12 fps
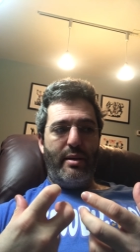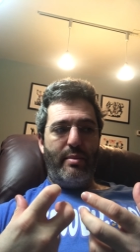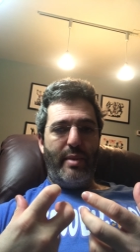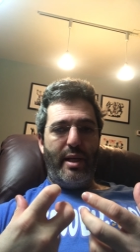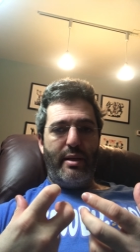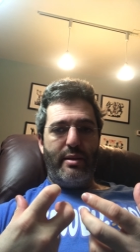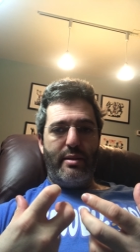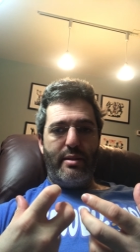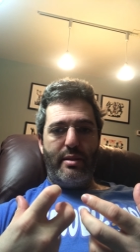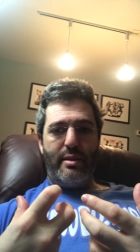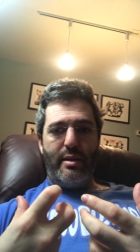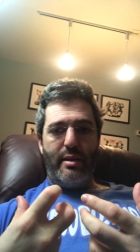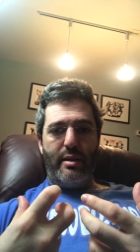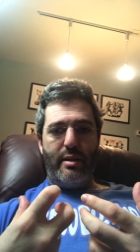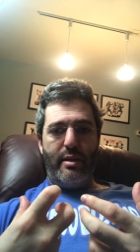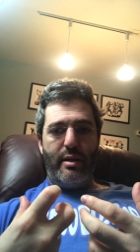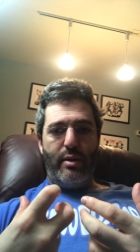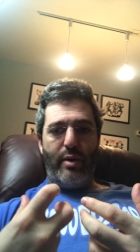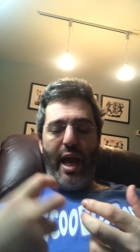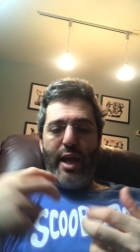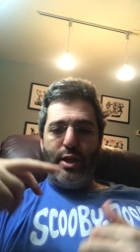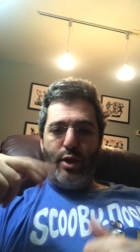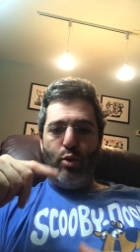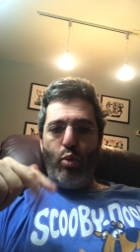Means, you know, can
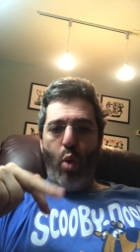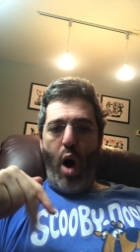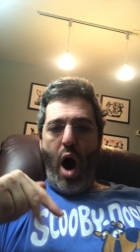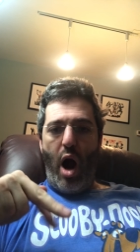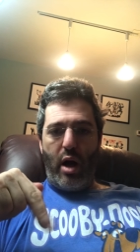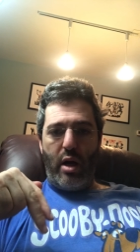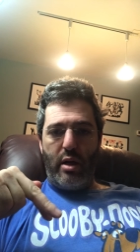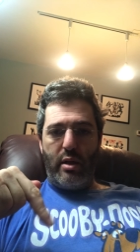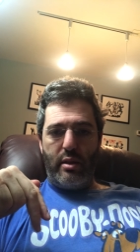you walk?